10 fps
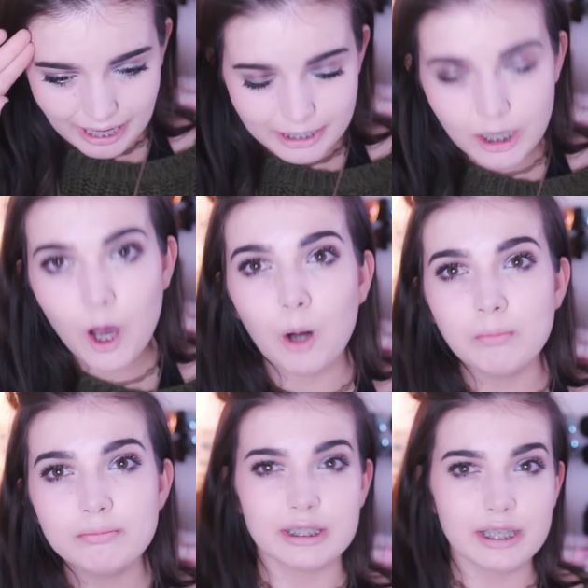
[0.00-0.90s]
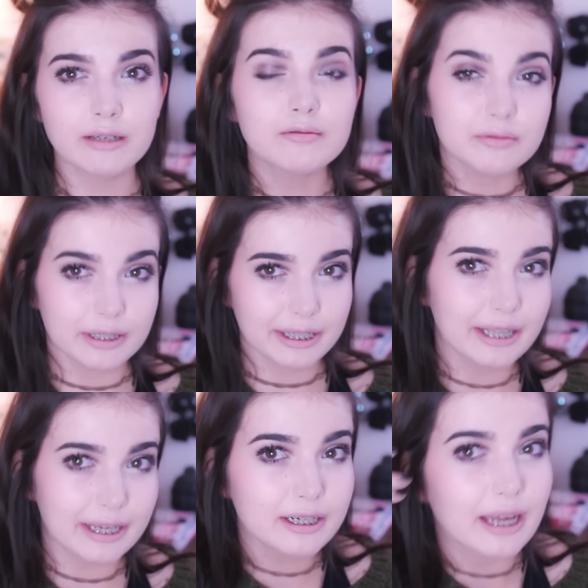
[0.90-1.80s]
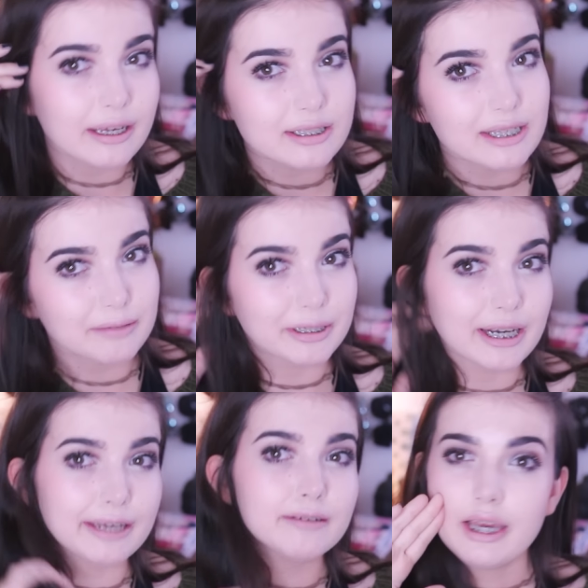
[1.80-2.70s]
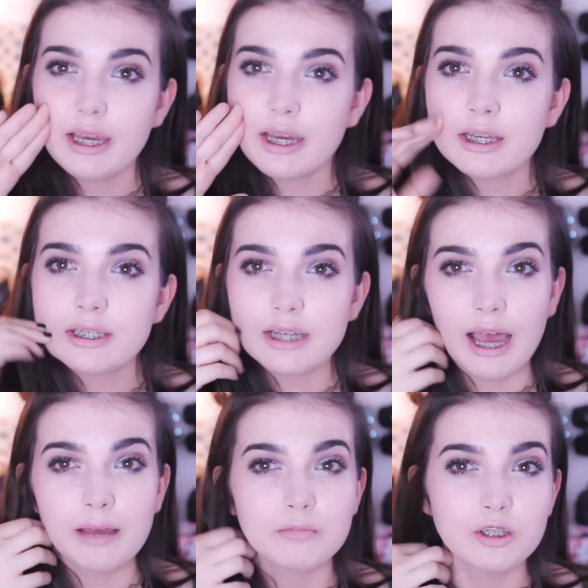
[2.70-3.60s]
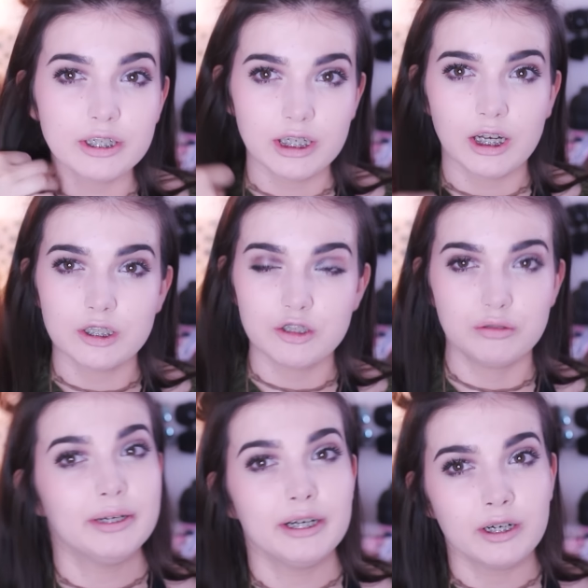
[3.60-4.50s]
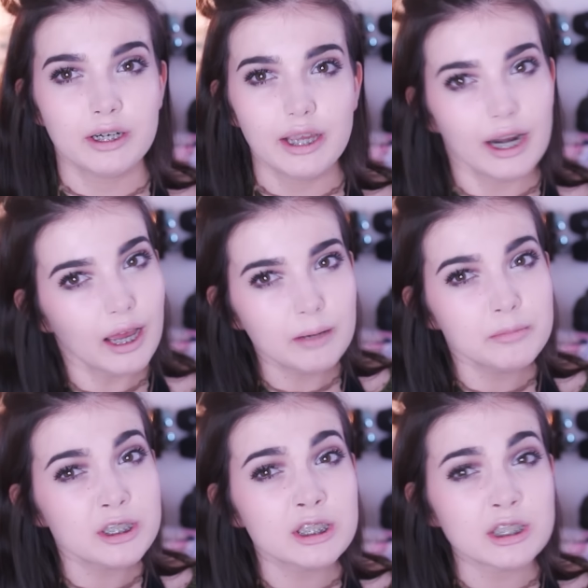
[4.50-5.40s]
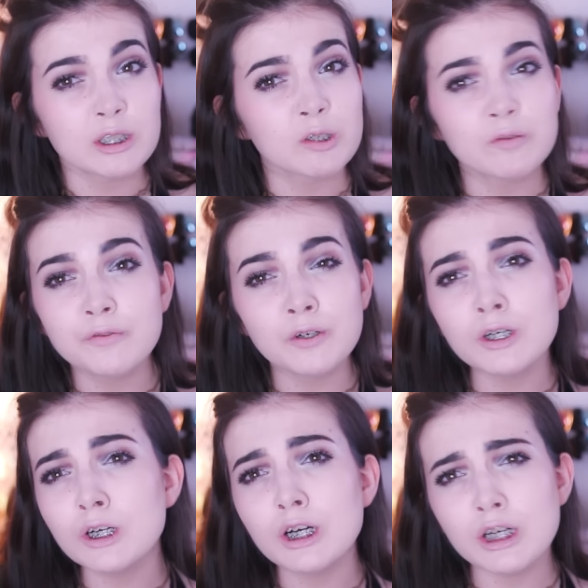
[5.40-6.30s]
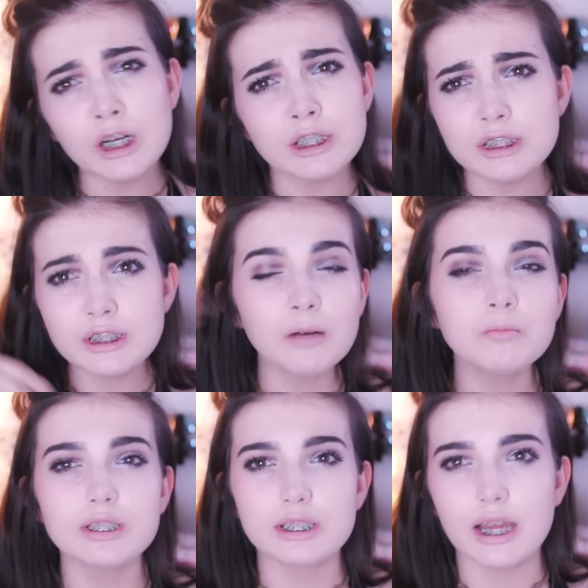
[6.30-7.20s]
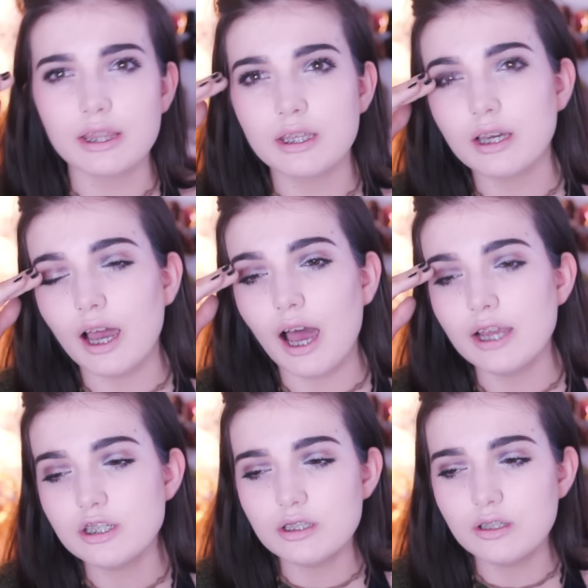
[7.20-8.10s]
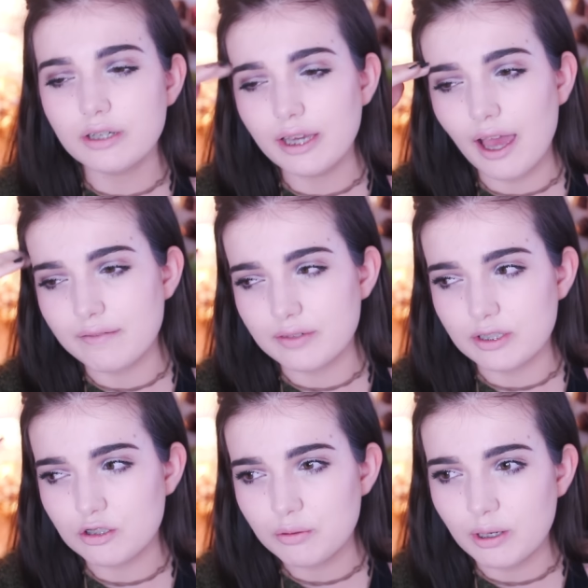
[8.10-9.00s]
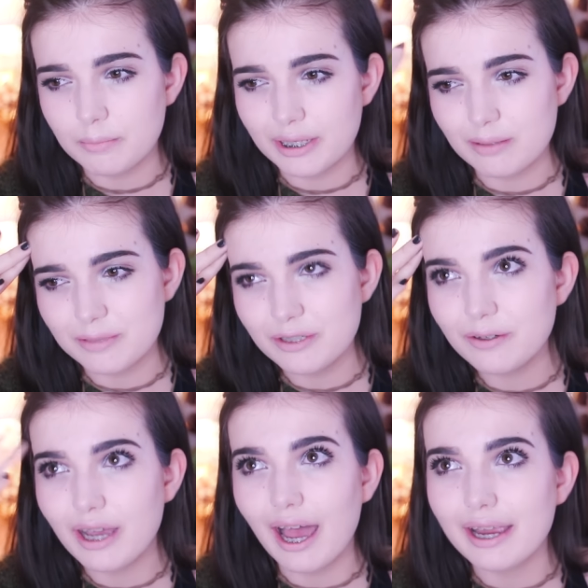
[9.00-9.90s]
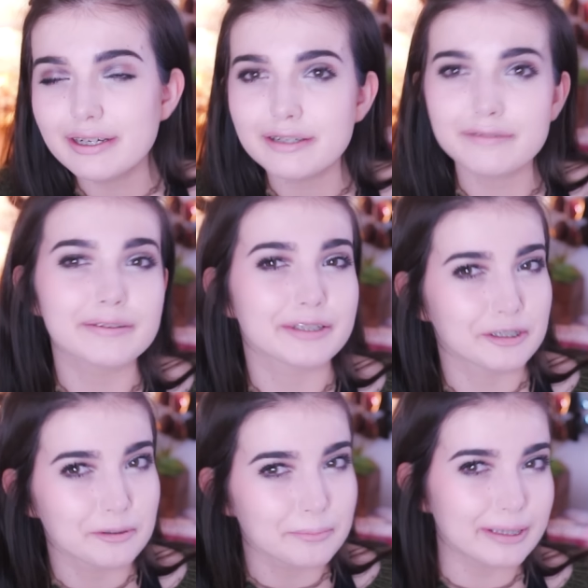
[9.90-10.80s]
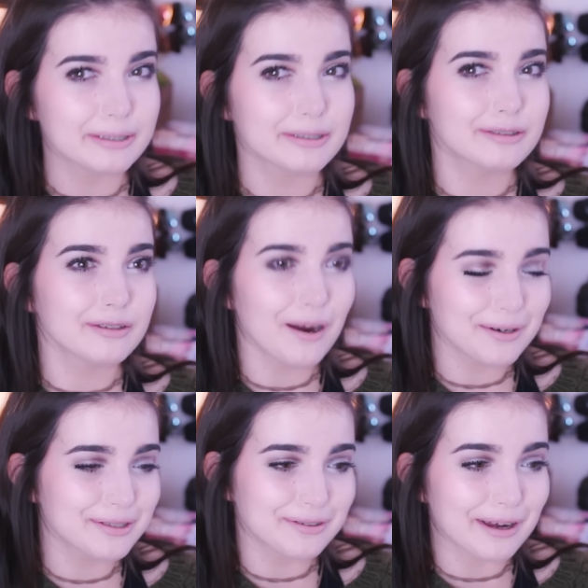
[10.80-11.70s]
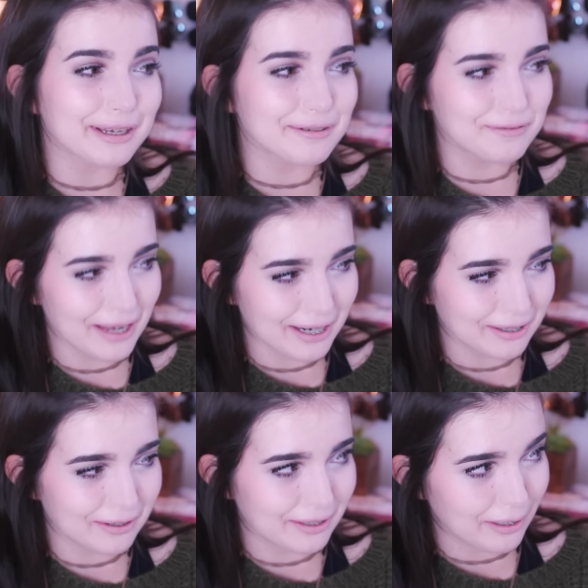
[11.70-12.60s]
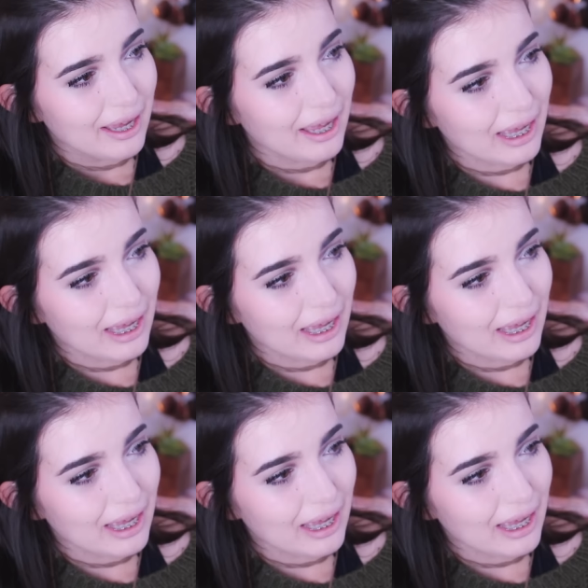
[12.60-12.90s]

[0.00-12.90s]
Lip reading: I get home. It's like really late at night. It's like midnight. And I'm looking on Twitter. And I'm just, for some reason, I think I should look at Evan's Twitter because I'm still kind of a little bit starstruck and fangirling.